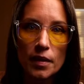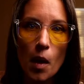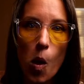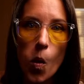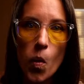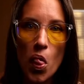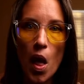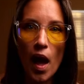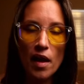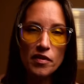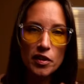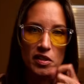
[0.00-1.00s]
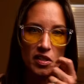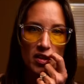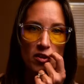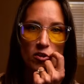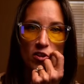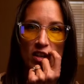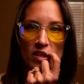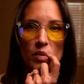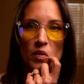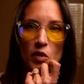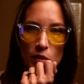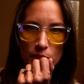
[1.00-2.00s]
I've looked into these guys
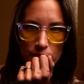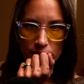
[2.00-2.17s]
before.